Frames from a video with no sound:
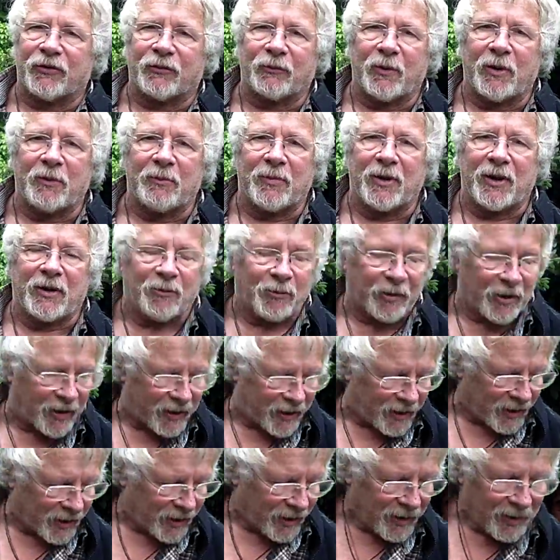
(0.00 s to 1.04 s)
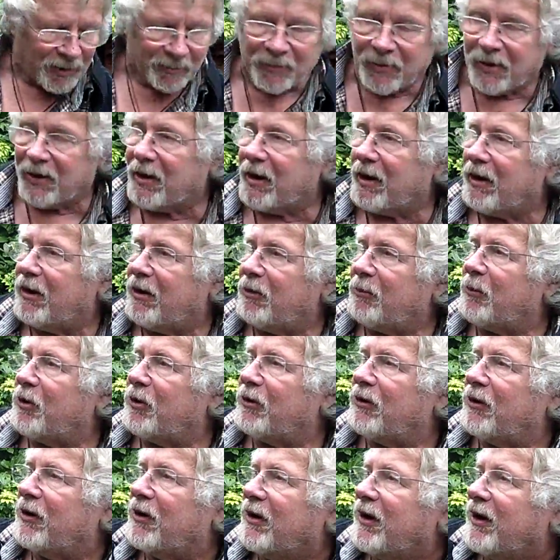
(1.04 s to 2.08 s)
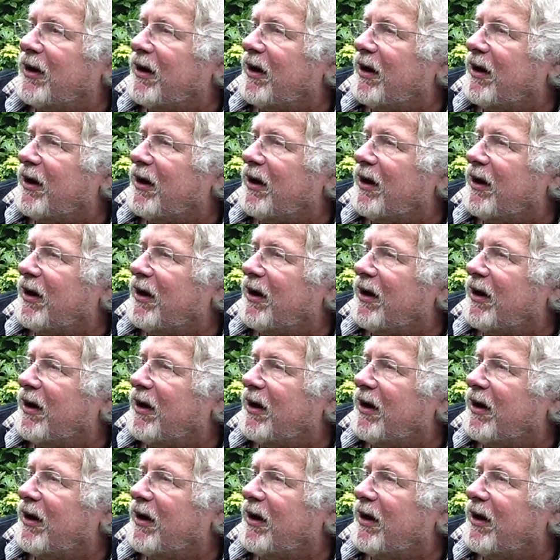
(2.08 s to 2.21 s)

to sweep me away. But I hope not.